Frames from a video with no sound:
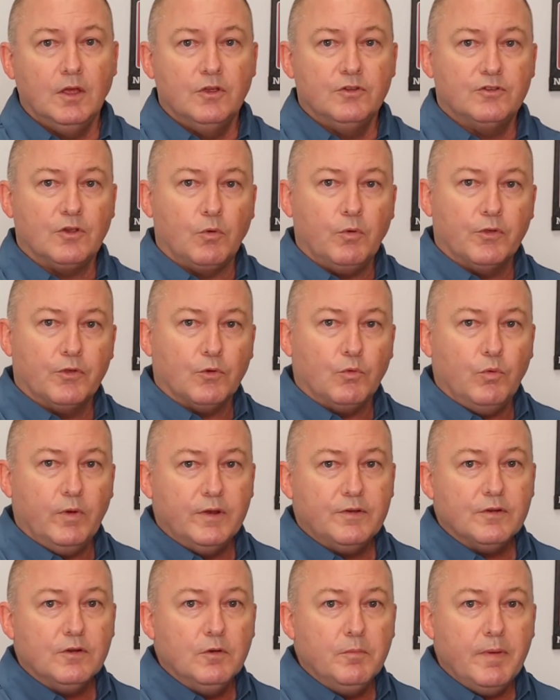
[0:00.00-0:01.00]
So with
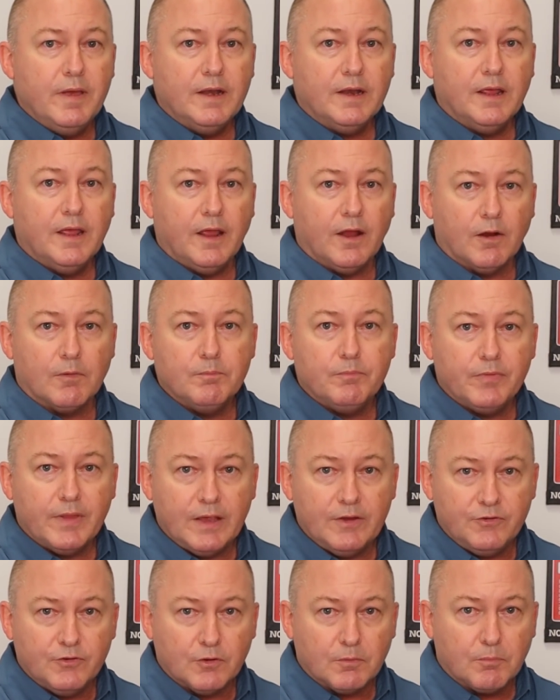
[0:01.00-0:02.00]
Original Medicare
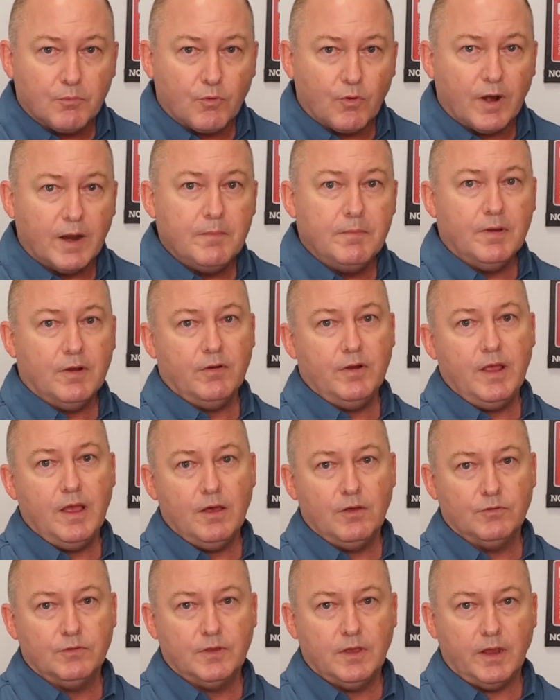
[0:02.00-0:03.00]
as your primary
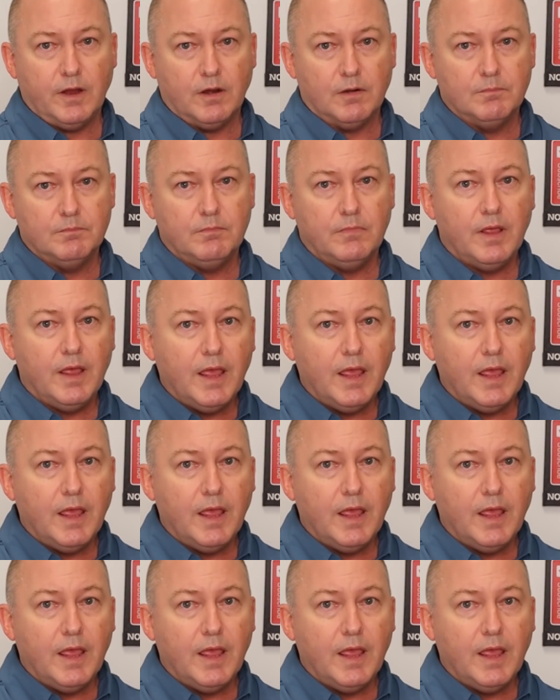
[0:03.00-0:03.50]
health care,